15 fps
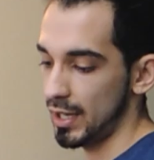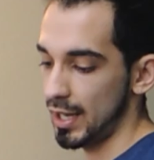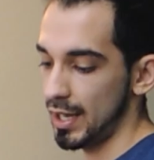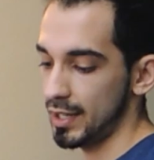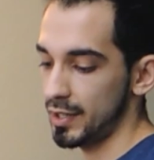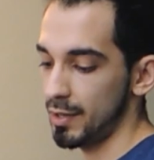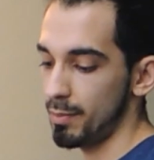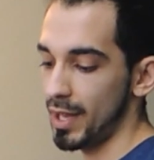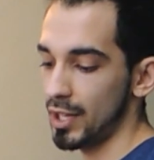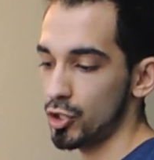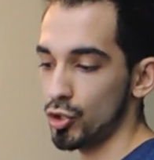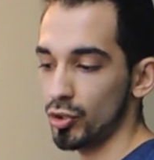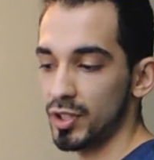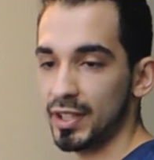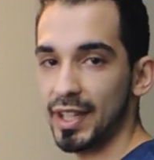and then make
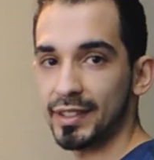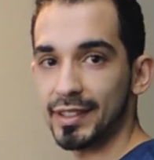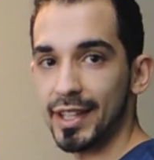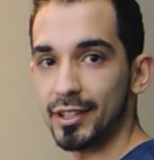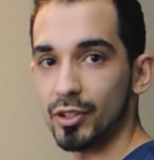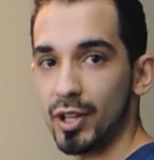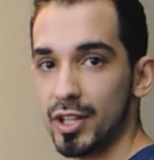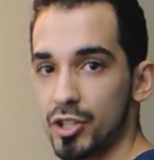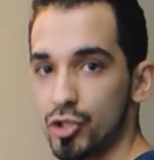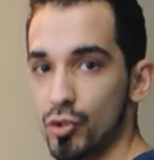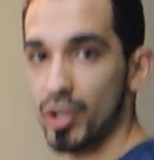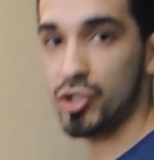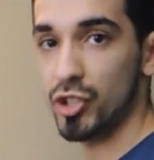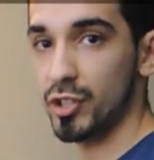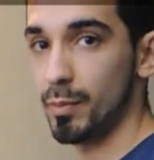sure to get that nice
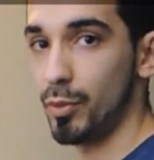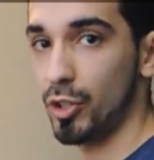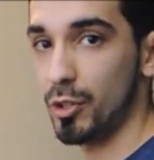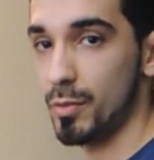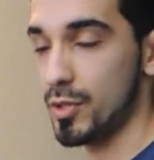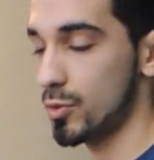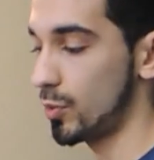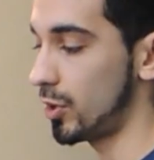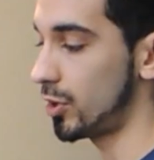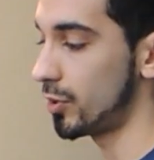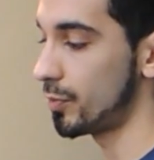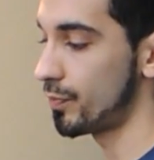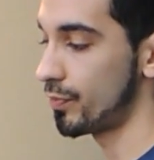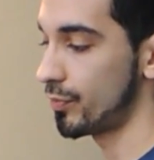stretch at the bottom as well.